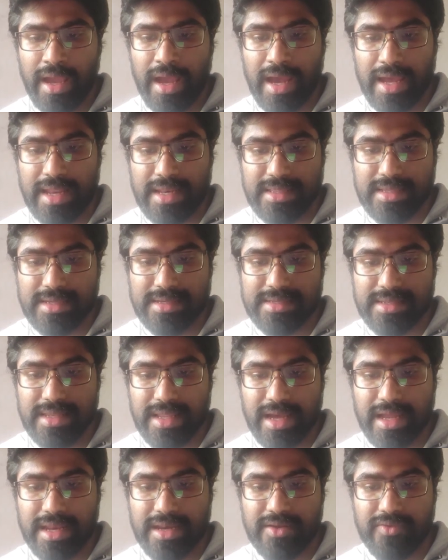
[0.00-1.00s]
and this
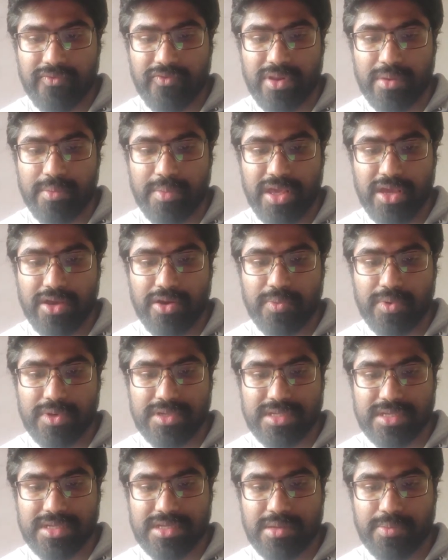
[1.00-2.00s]
land will be your
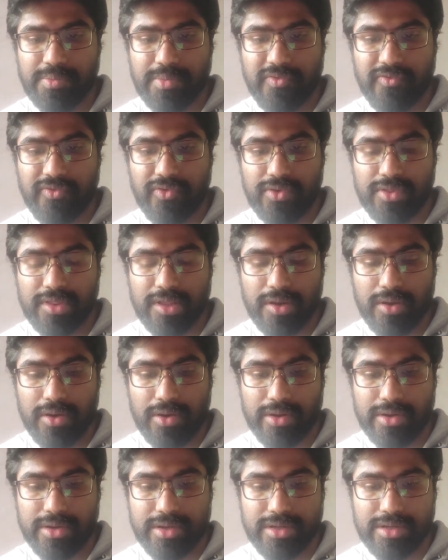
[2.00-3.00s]
possession before the
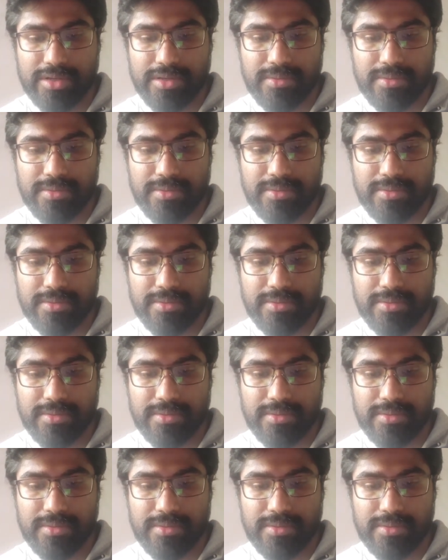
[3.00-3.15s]
Lord.